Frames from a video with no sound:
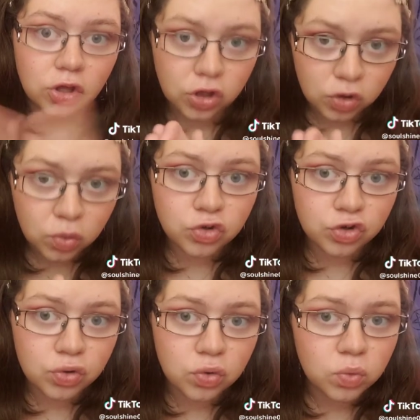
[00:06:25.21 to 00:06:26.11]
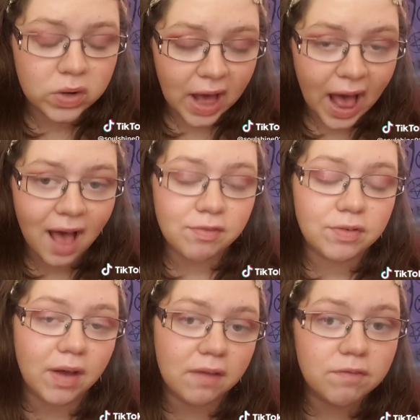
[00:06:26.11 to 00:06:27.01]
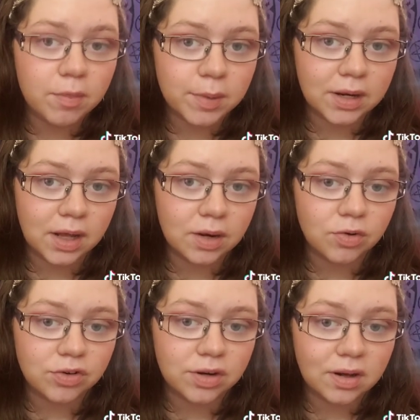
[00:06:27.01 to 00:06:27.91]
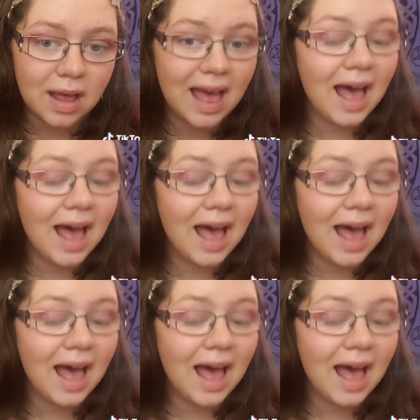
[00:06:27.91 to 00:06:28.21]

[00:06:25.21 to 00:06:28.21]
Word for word: you too would have divine feminine energy.